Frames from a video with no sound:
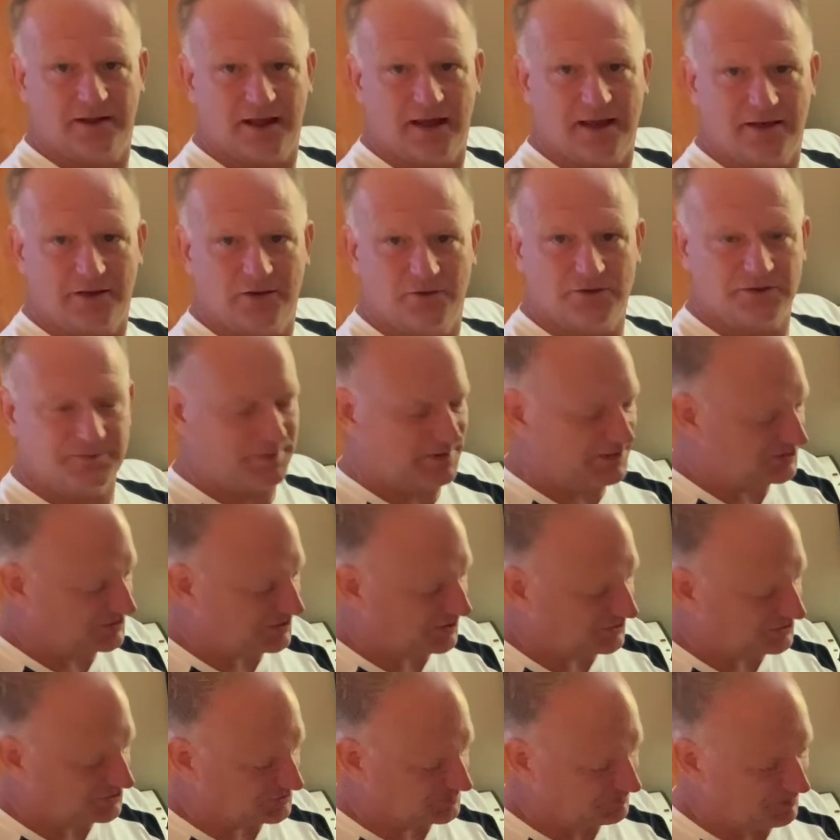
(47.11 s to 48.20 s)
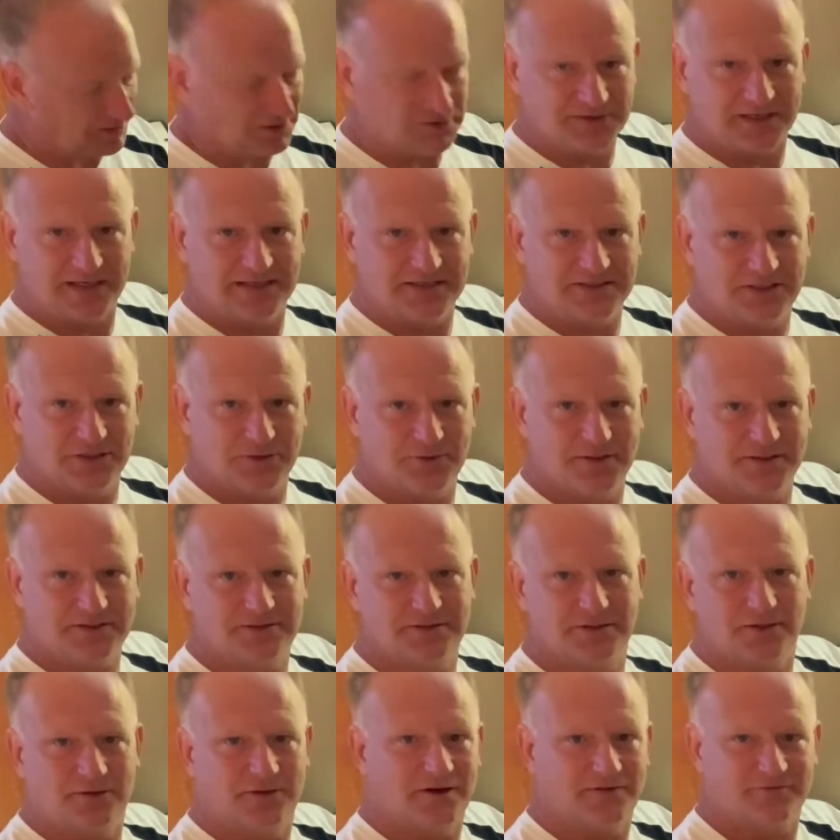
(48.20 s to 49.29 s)
and USB chargers built into it,
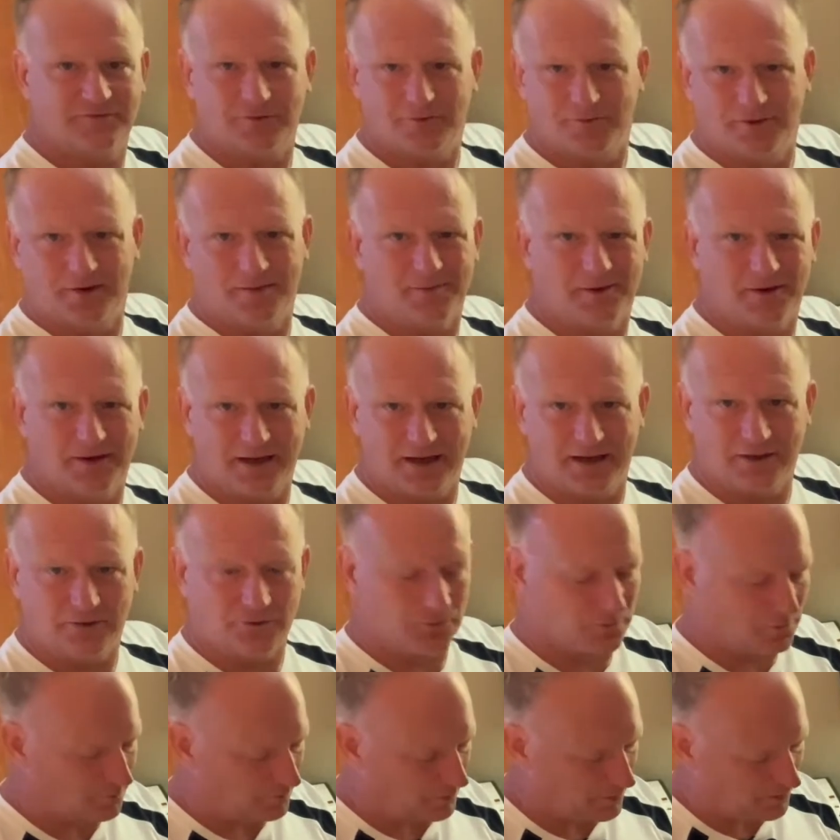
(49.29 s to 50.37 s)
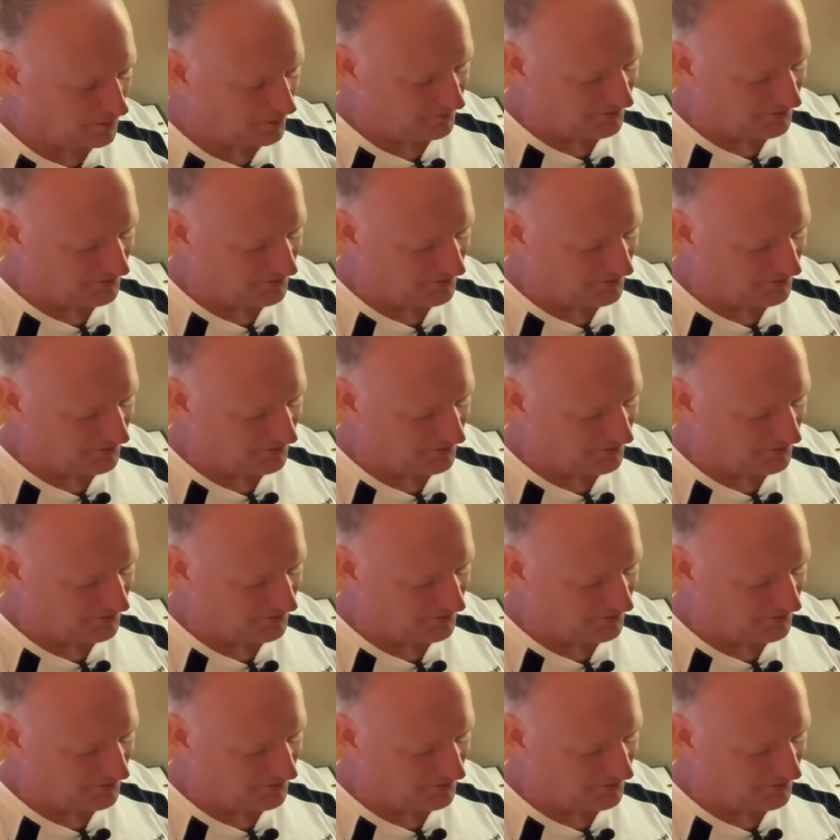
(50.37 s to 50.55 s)
so you don't have to worry about getting to a wall